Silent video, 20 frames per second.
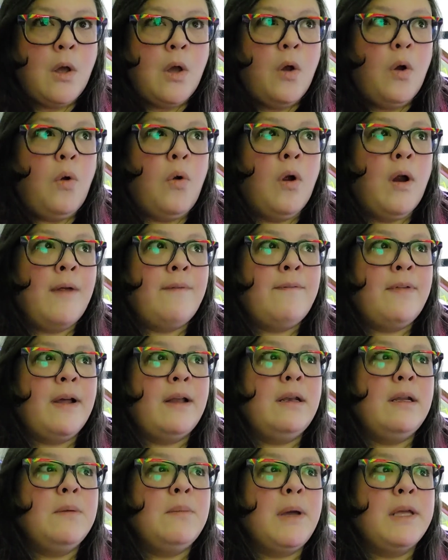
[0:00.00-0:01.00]
Or I'm
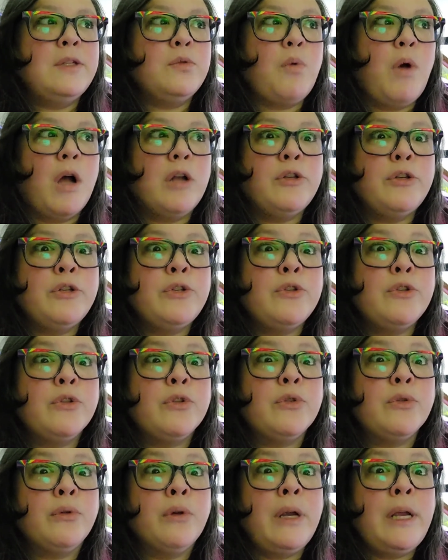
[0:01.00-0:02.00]
finding my swatches
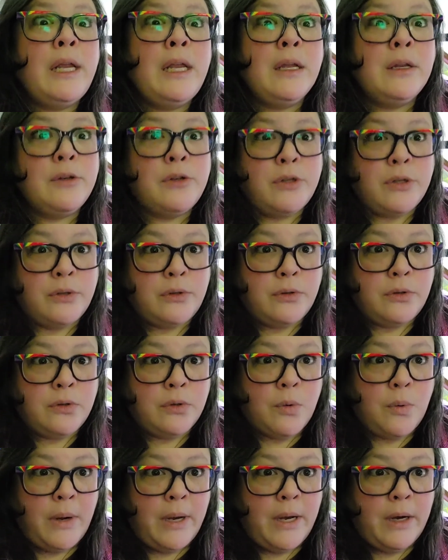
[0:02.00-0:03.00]
3 inches
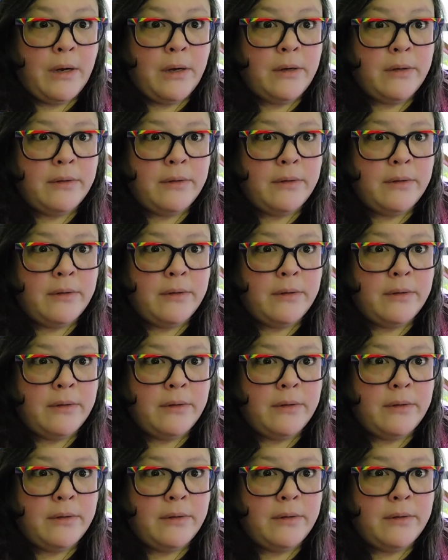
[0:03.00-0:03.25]
square.